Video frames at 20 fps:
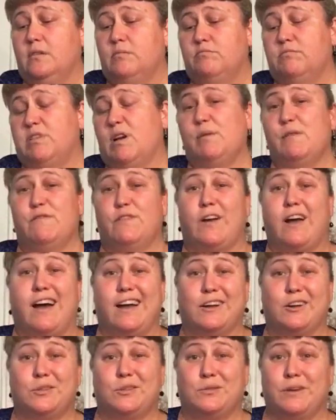probably for
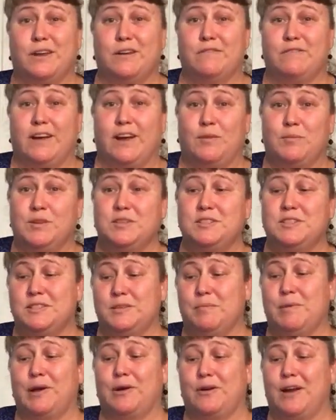higher threat environments is
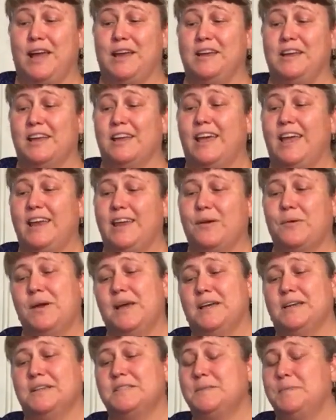a better idea
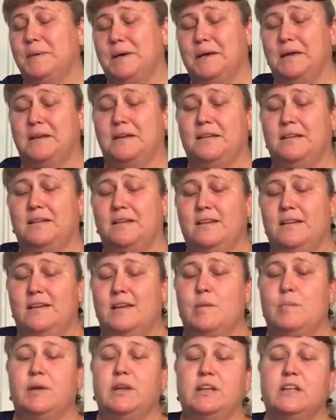anyways, but,
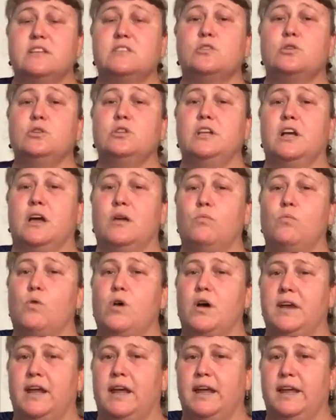but it is only on
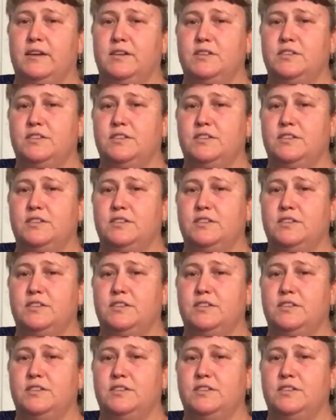one end.